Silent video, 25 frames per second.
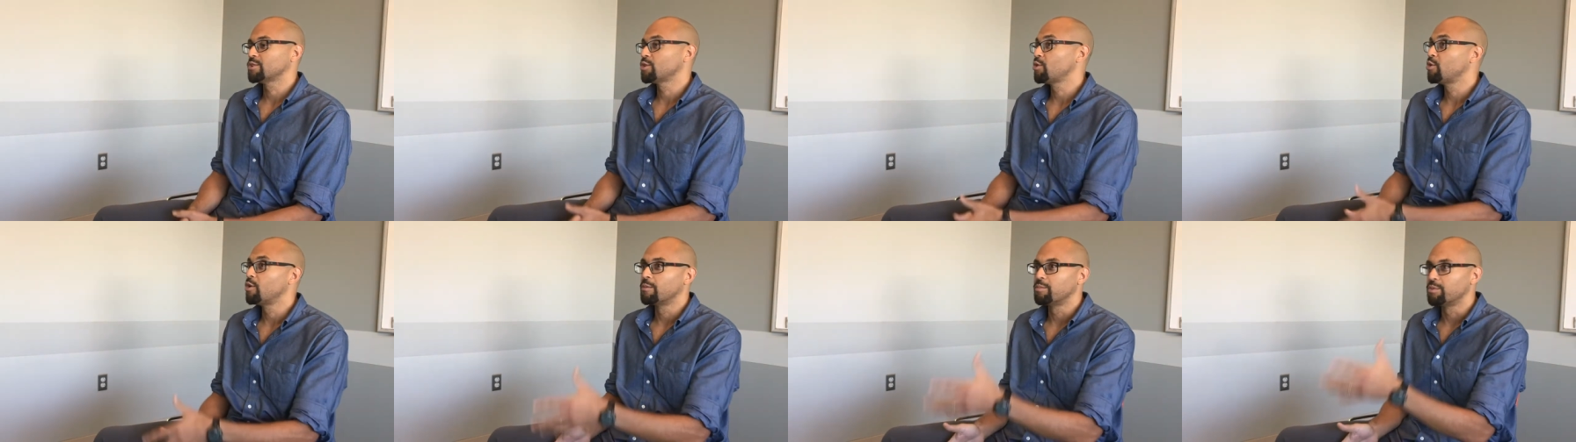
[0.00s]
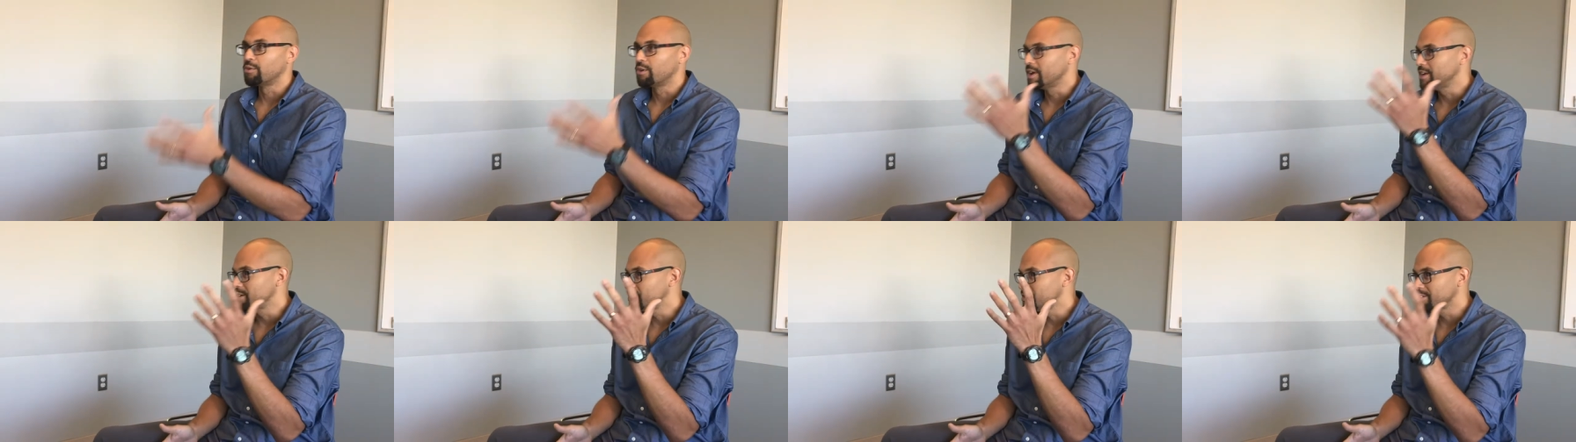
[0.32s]

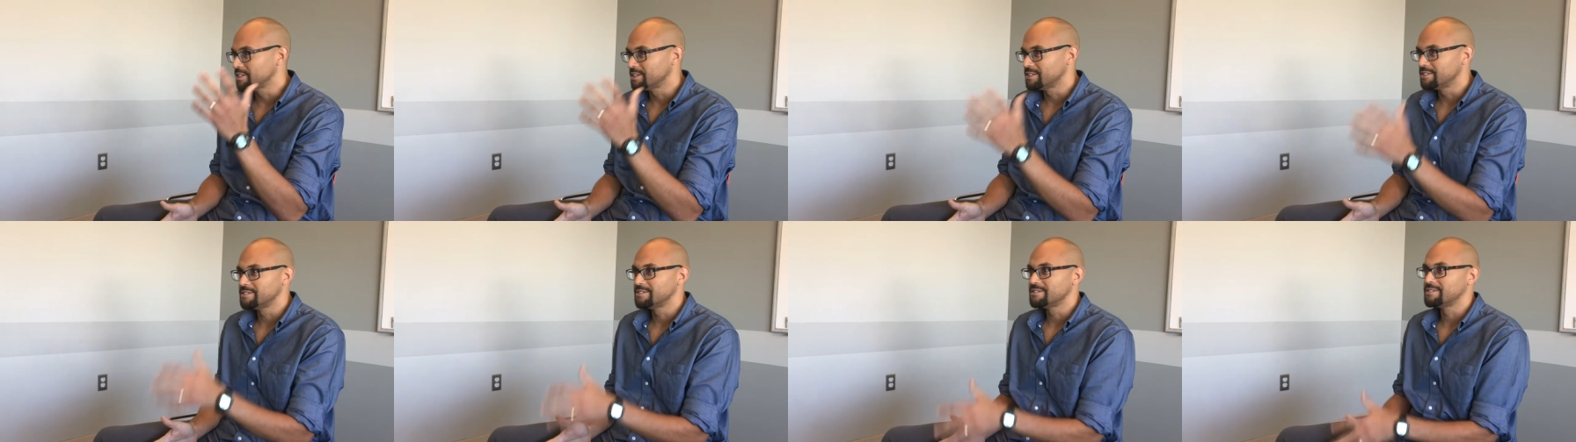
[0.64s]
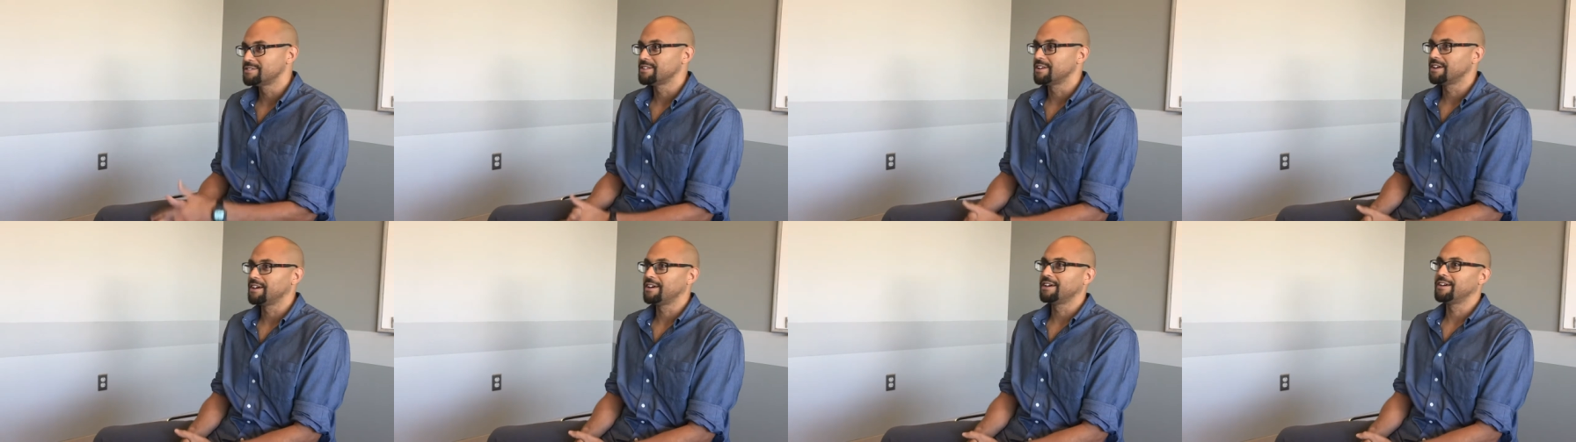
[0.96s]

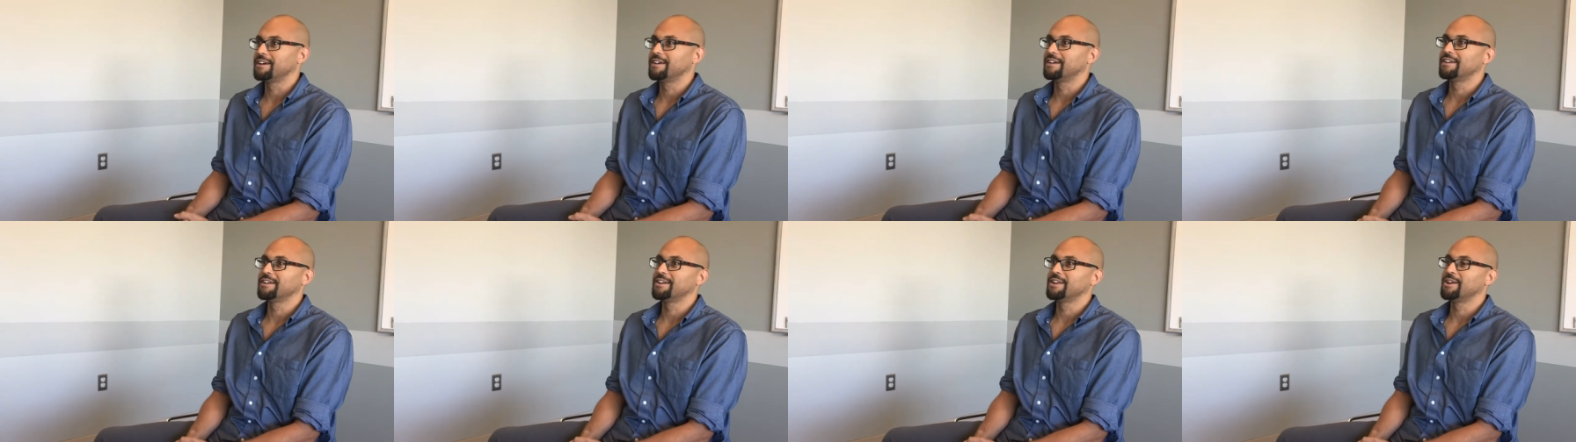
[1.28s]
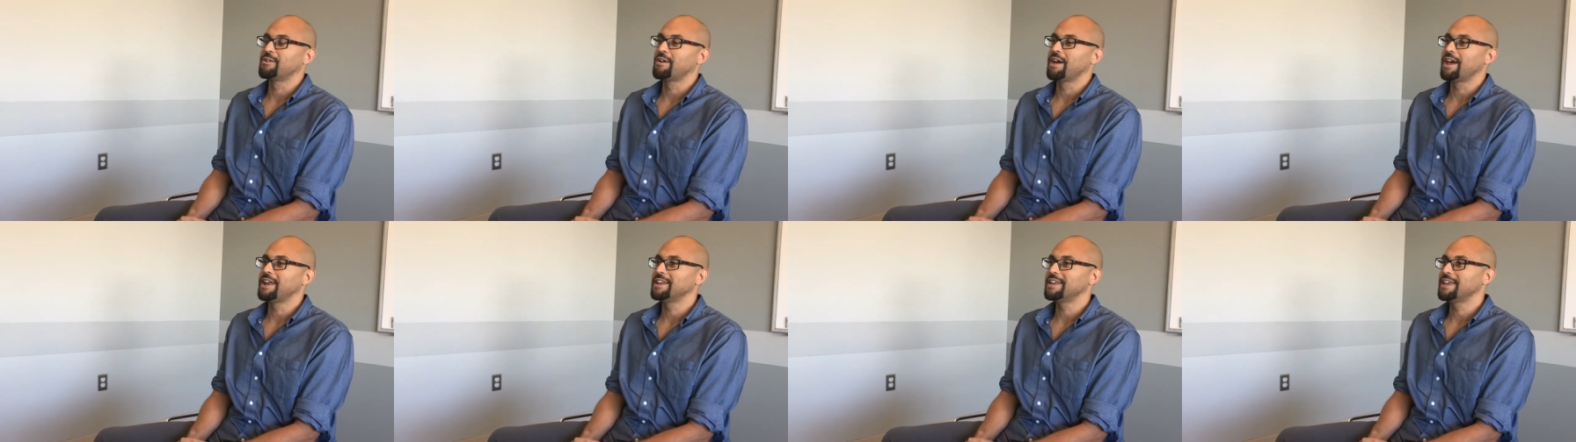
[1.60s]
corporations, uh,
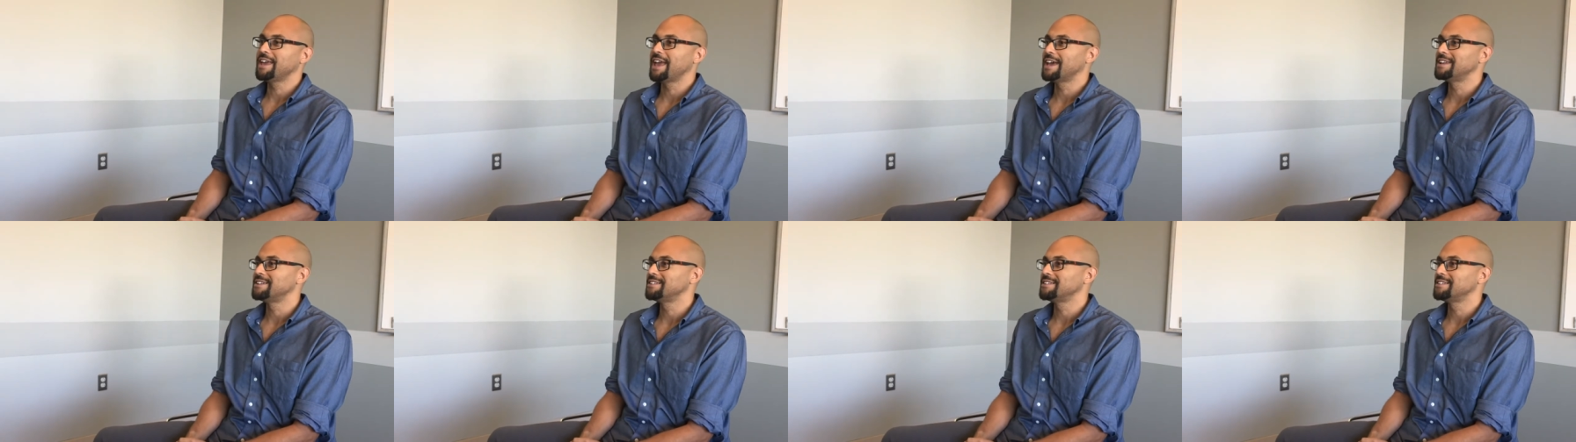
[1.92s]
any